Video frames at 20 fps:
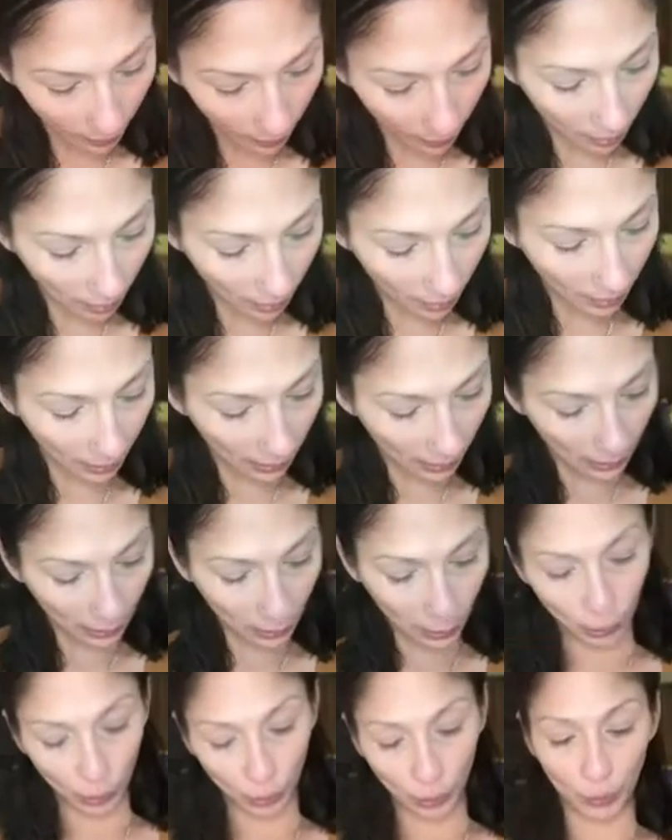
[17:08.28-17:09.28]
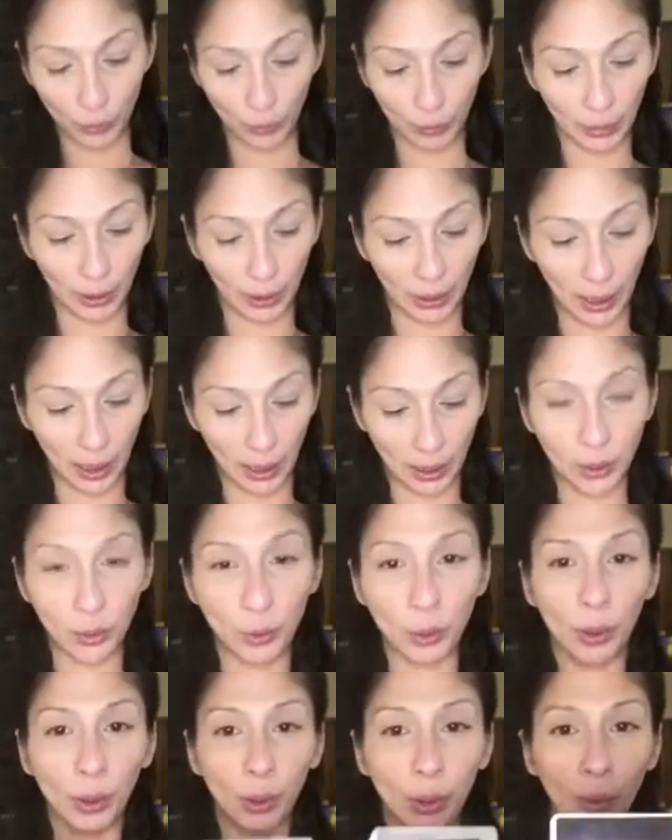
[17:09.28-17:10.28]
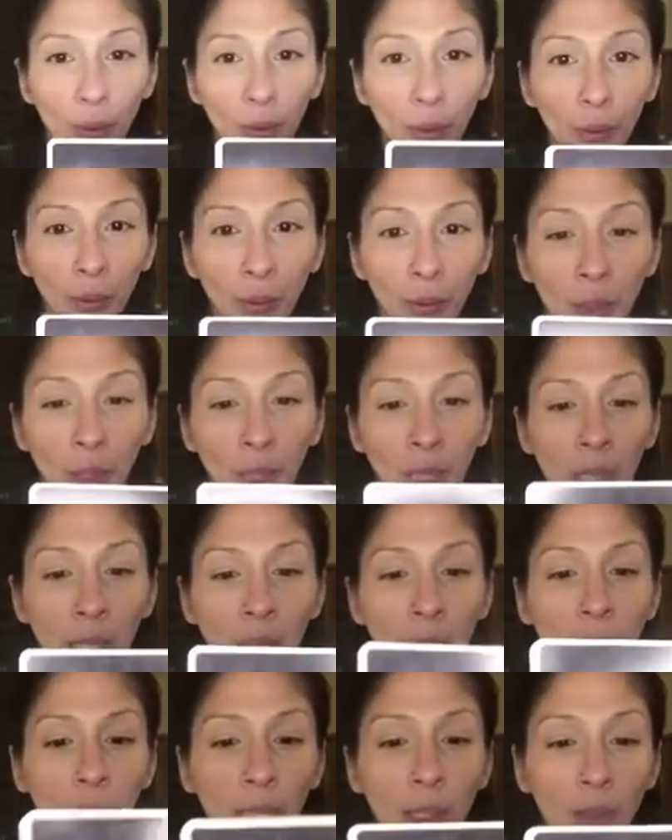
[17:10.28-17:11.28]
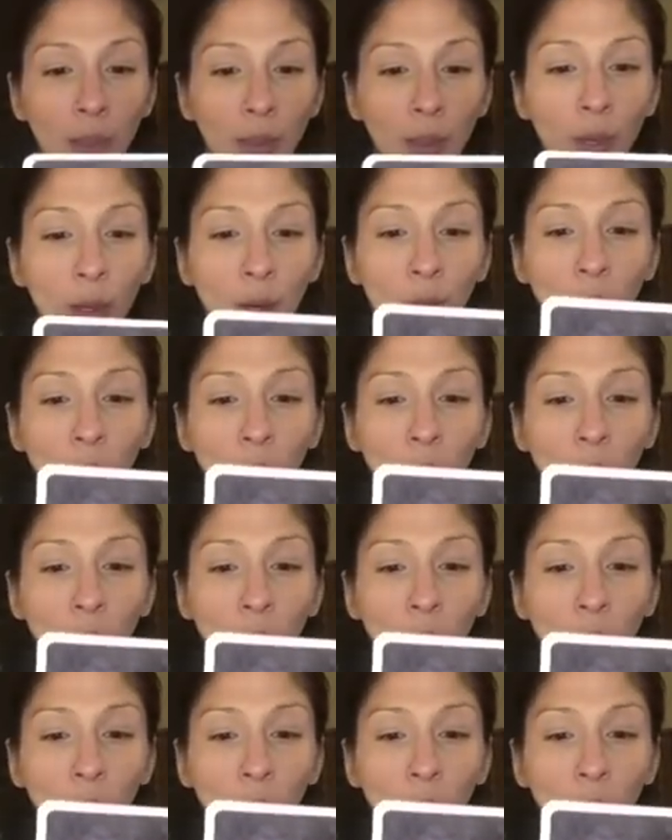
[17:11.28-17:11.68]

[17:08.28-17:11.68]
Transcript: And I chose from the Goddess Oracle, and your card